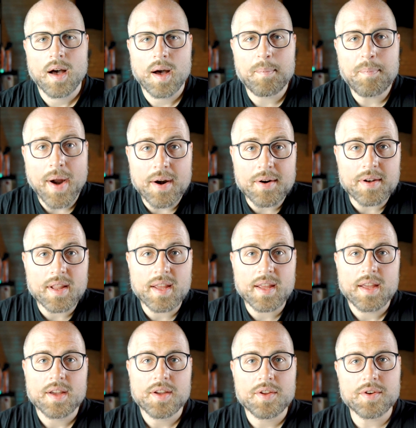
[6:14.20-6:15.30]

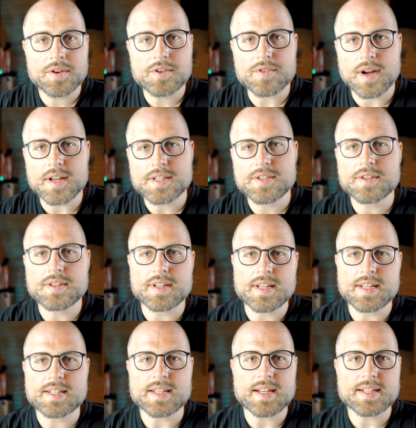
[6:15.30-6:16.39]
Apparently, your dry suit
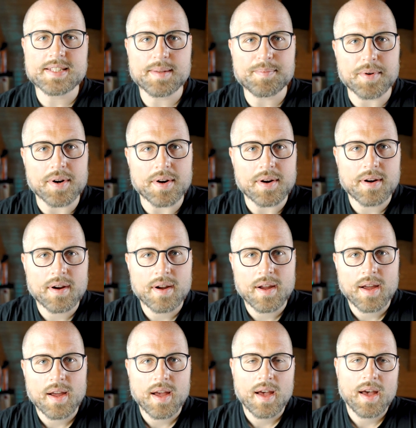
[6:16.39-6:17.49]
needs a zipper.
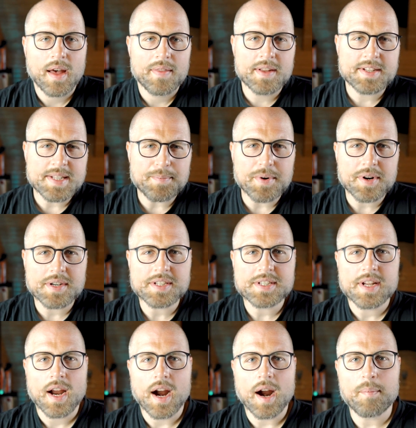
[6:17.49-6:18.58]
The
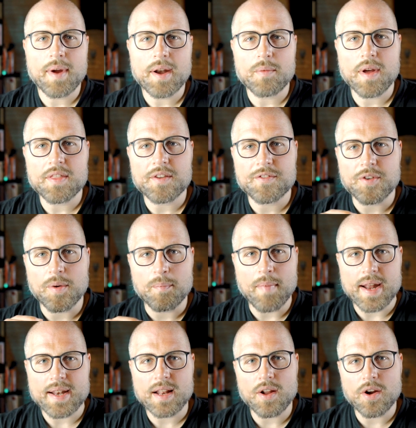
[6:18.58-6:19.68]
zippers are made whether from
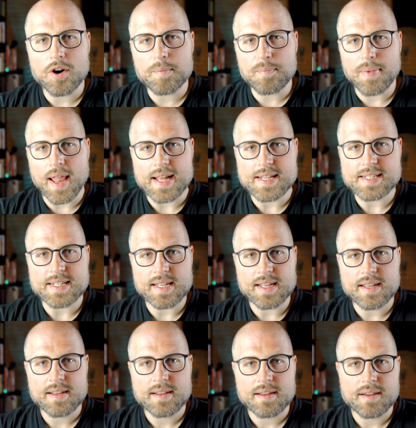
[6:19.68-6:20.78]
metal or
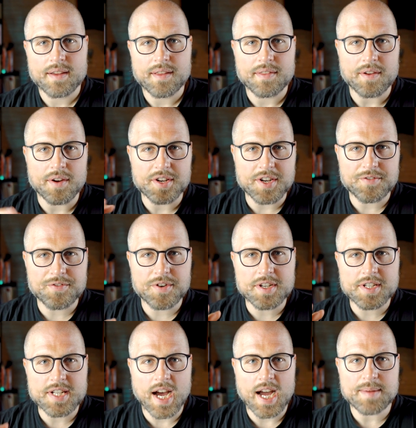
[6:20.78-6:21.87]
plastic. There are
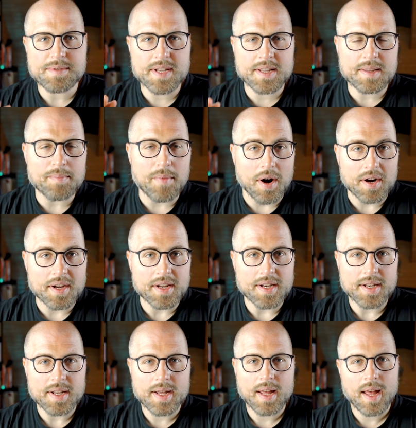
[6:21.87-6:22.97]
different types in the market.
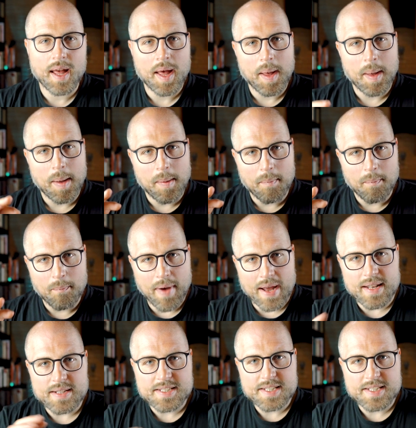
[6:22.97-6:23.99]
Metal